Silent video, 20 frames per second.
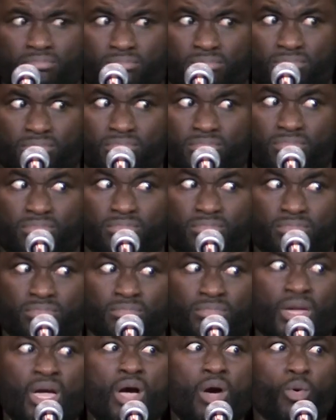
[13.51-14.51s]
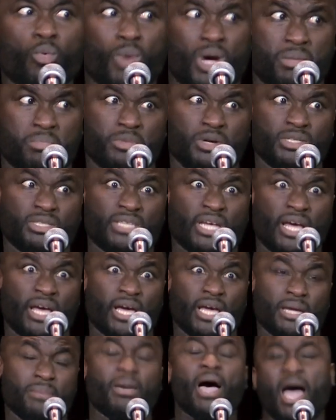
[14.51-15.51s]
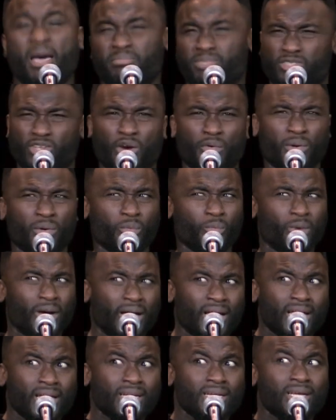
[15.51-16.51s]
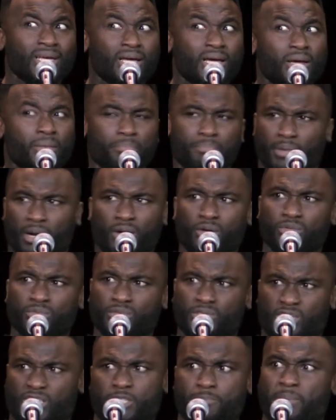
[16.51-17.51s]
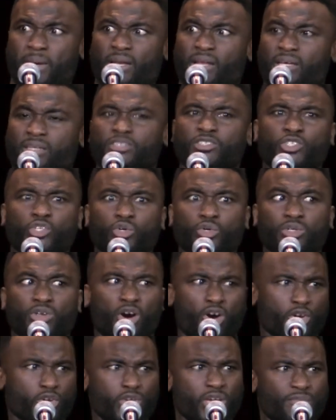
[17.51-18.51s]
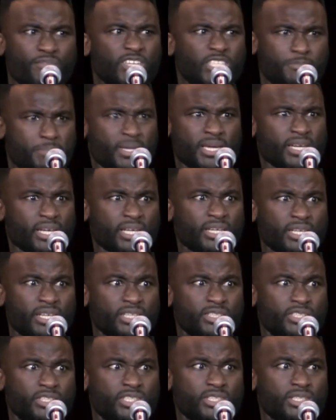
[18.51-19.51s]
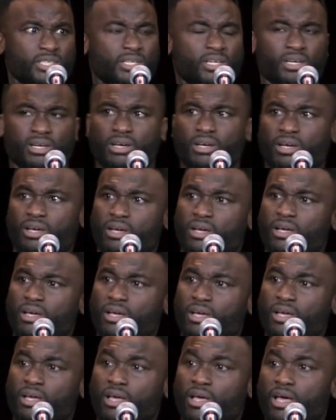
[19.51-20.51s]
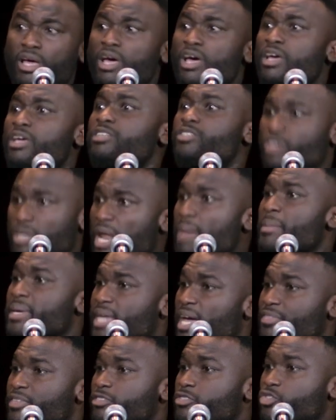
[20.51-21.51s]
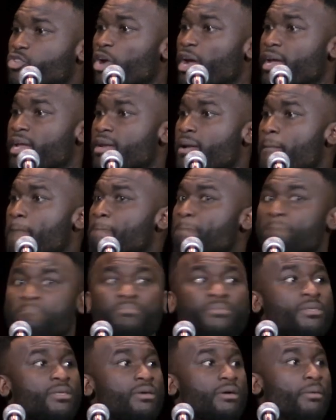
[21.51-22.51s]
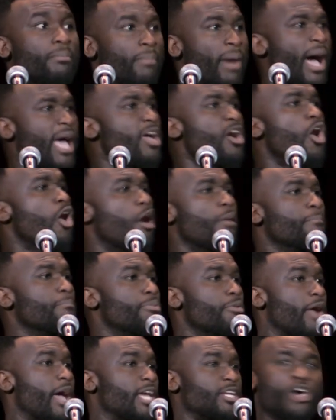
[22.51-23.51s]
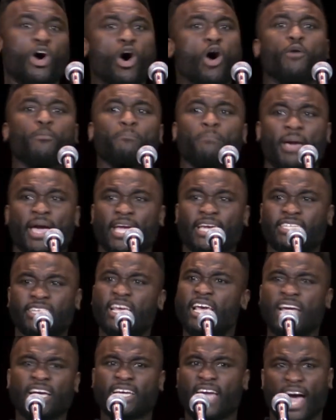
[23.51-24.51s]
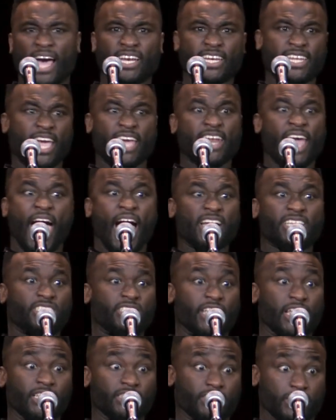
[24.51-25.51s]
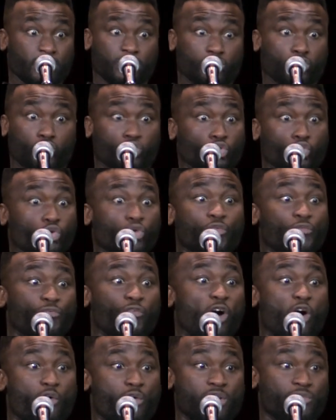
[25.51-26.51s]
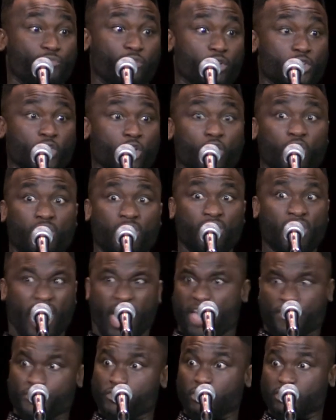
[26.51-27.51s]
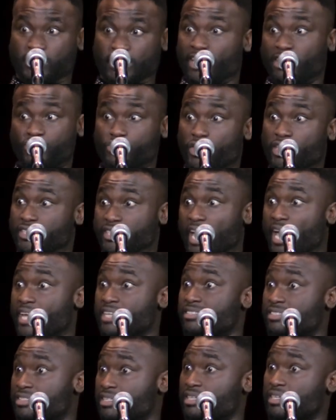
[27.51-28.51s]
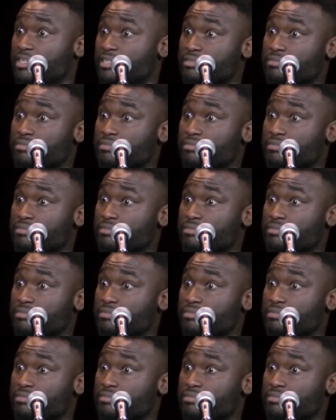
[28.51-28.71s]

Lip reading: One more time. I'm sorry, what? Bro, just spell it. Dude, are you even speaking English? So let me get this straight. My homebred, homemade Ghanaian accent is too foreign for your ethnocentric taste?